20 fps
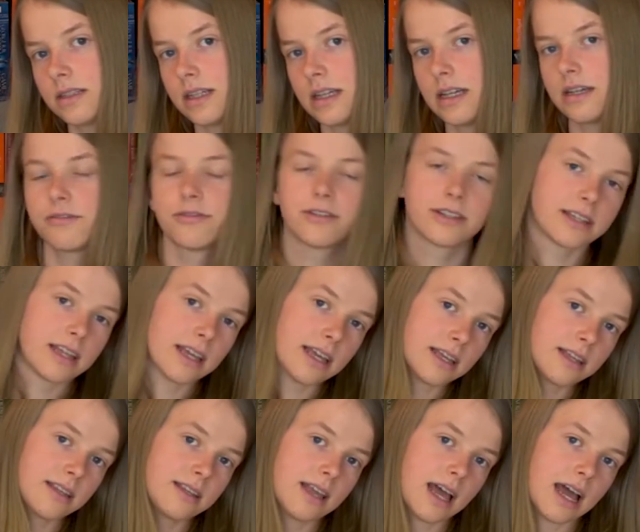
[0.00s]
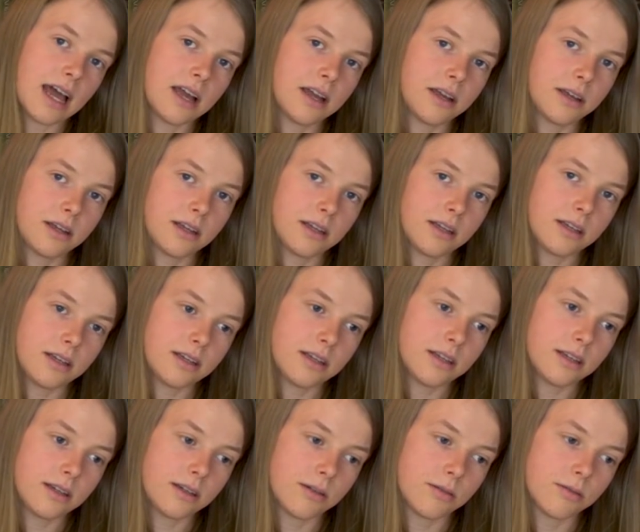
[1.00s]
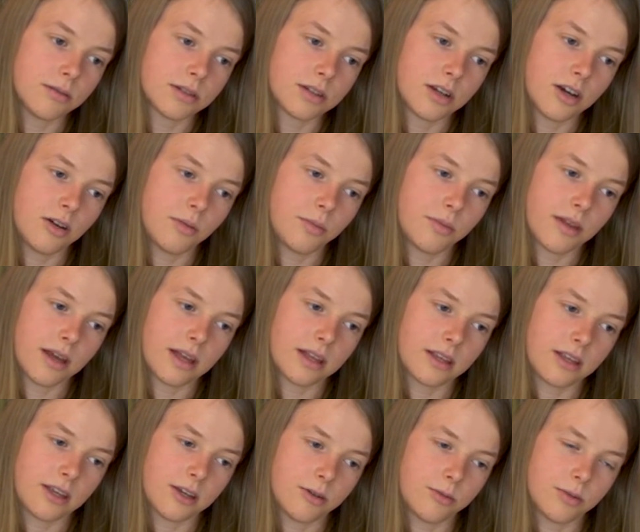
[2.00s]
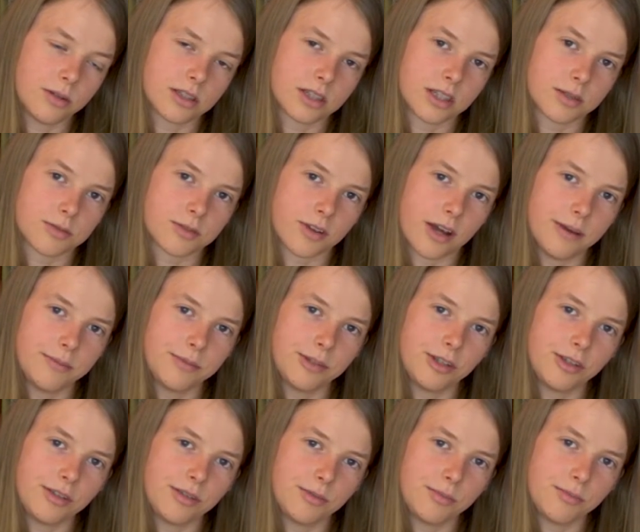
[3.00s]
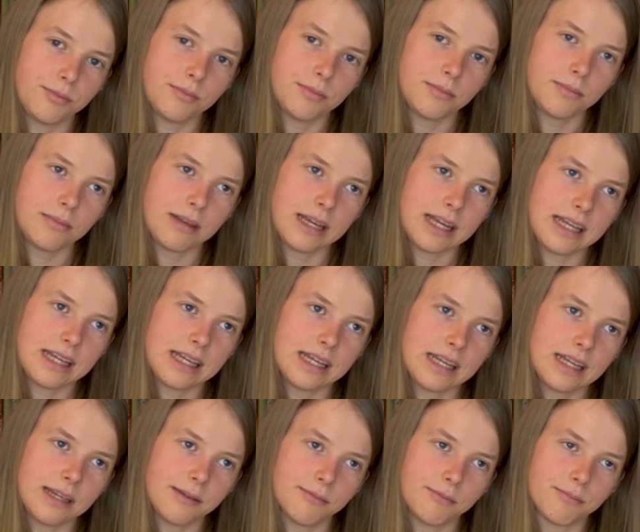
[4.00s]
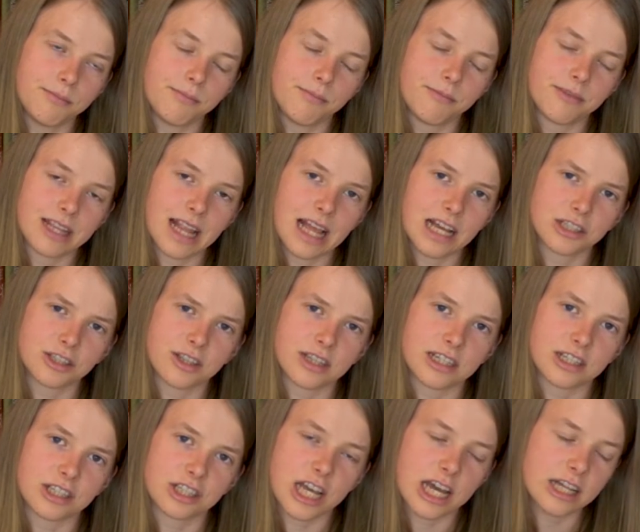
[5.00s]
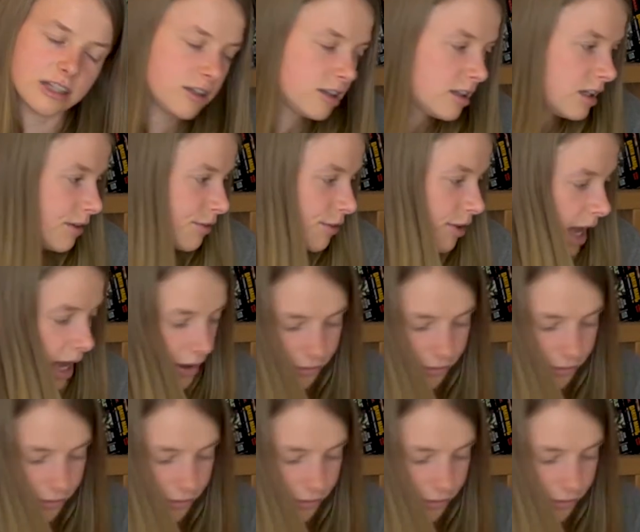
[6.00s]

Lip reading: if it did, I would hope that you would subscribe to me / this channel if you